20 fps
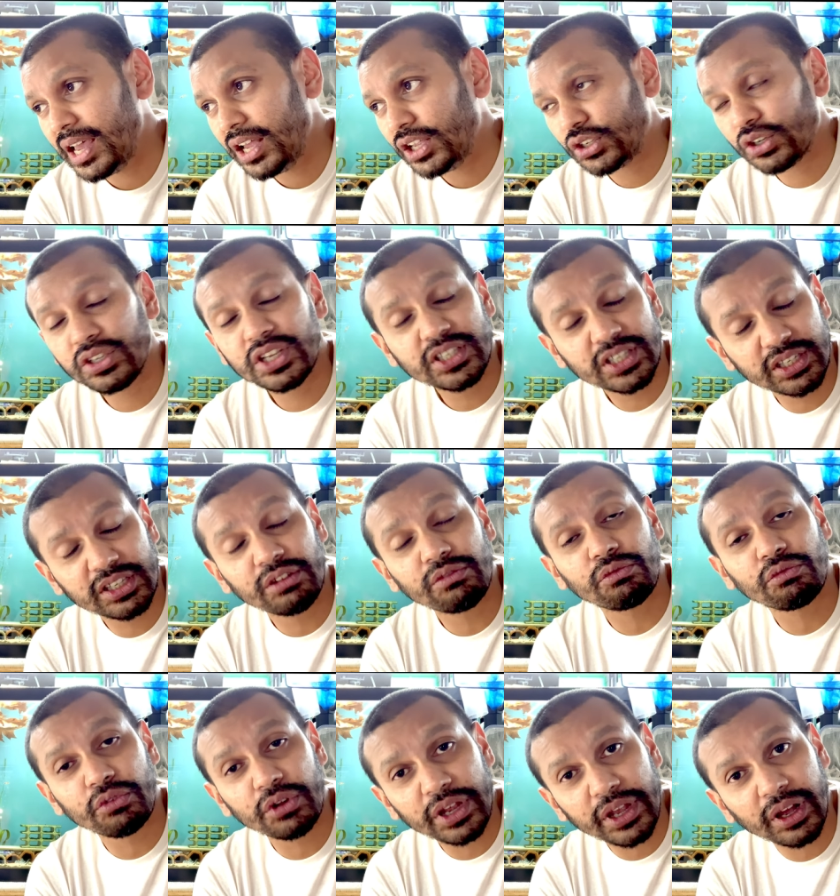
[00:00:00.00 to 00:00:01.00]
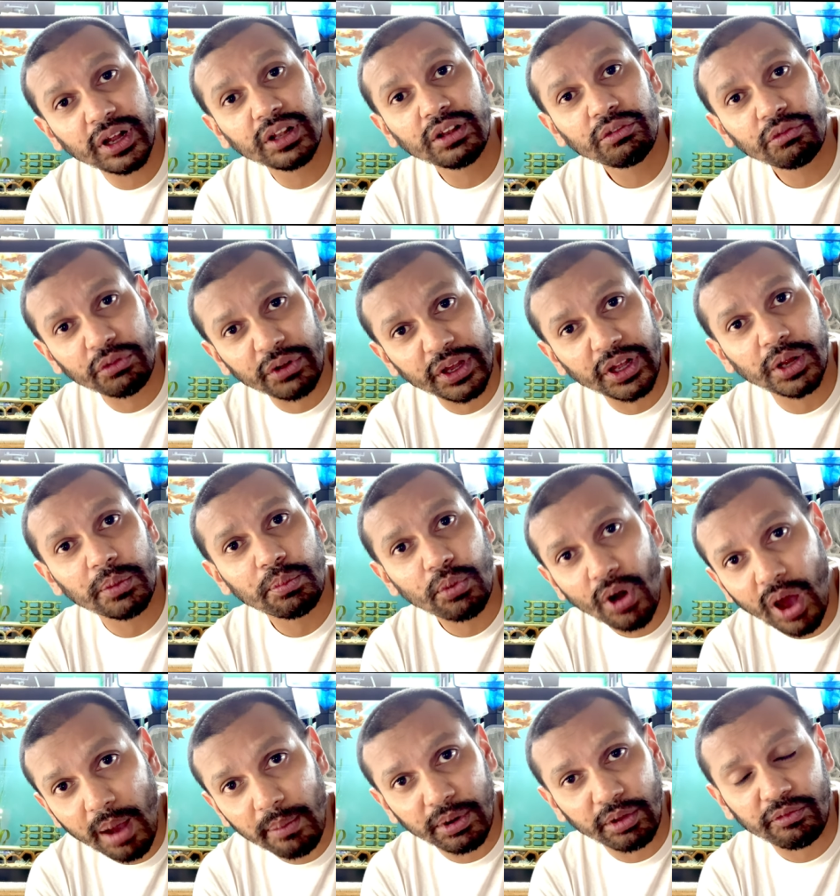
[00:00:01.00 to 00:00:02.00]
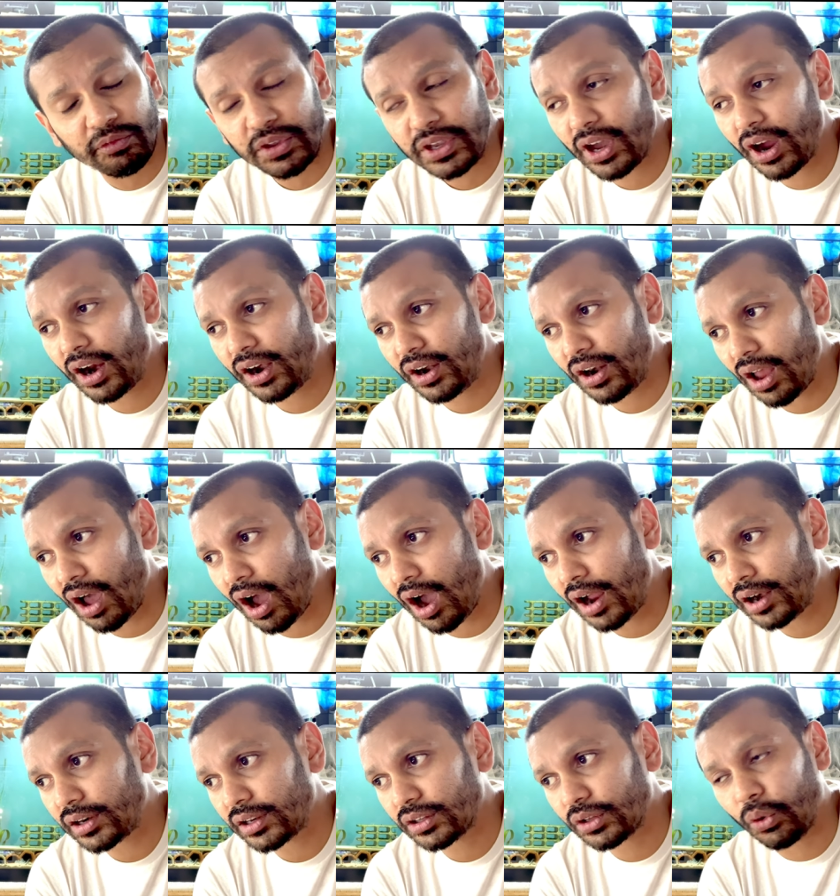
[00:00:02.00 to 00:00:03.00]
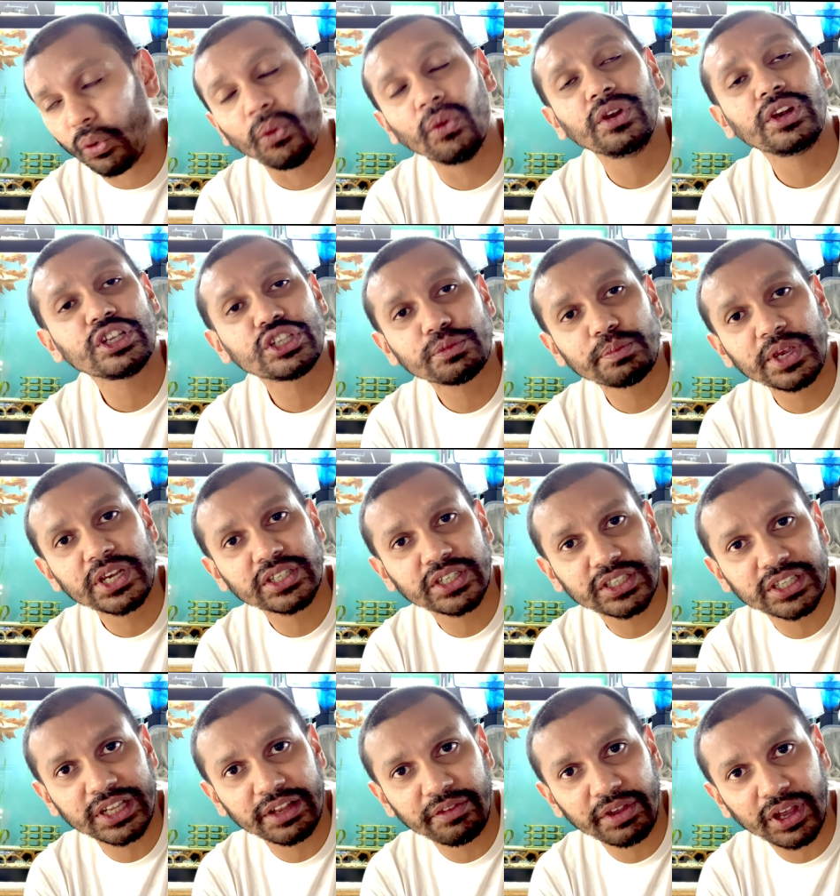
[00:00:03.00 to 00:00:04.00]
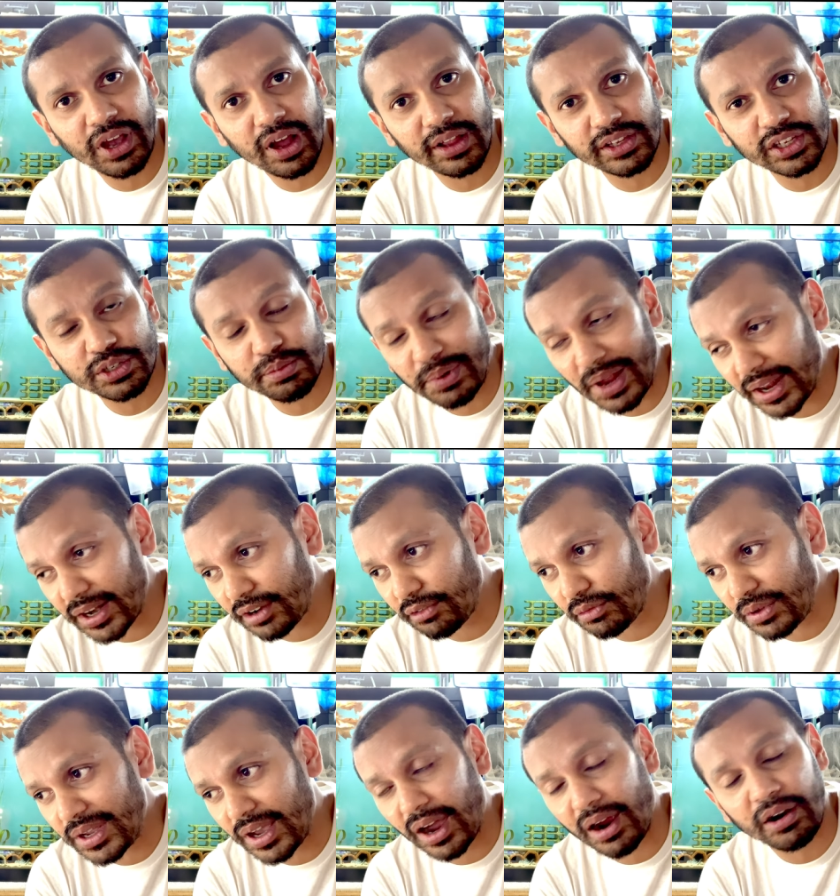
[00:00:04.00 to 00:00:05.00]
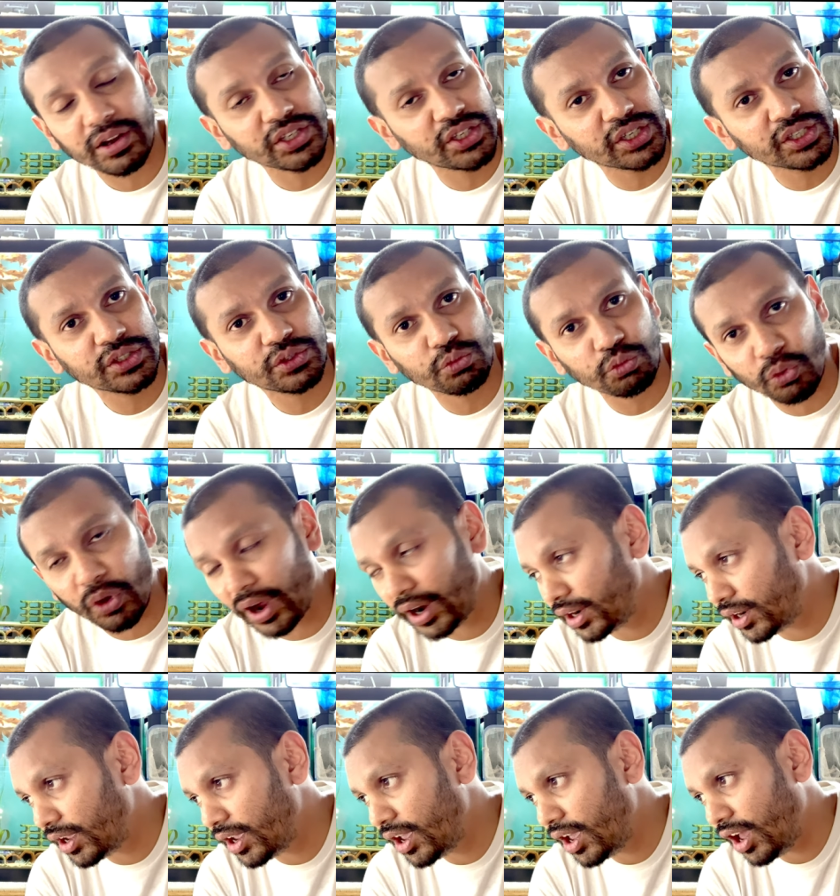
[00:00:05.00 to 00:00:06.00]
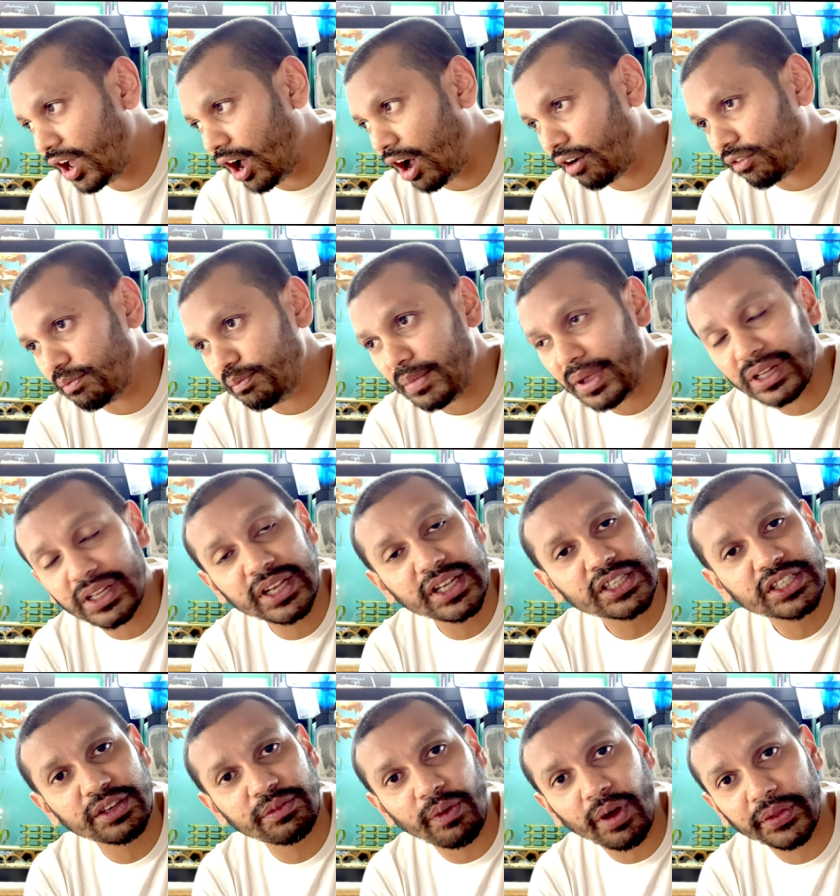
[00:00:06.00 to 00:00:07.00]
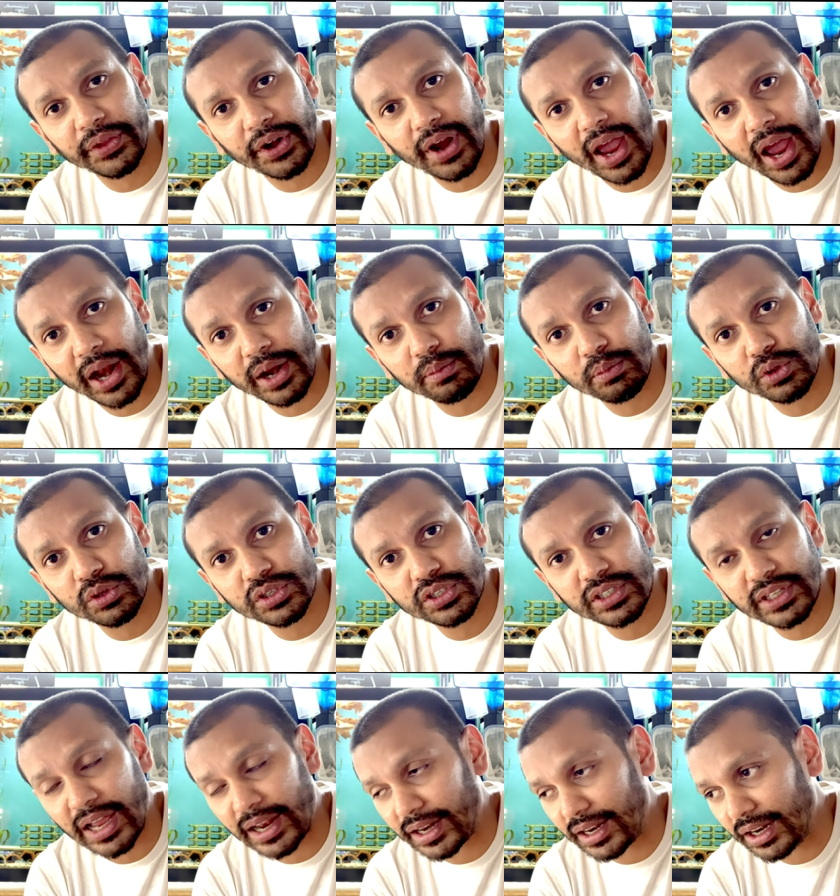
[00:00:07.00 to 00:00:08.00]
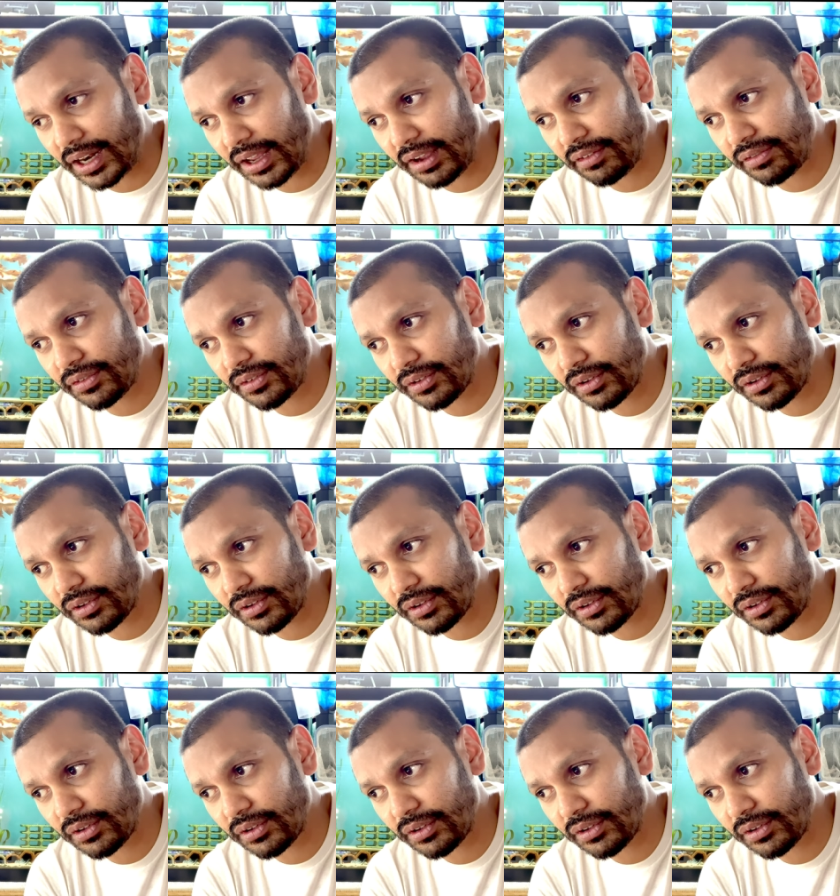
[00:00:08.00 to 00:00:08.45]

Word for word: so this is a real real problem we are not the only species living on this planet we are just one of millions of other animals that live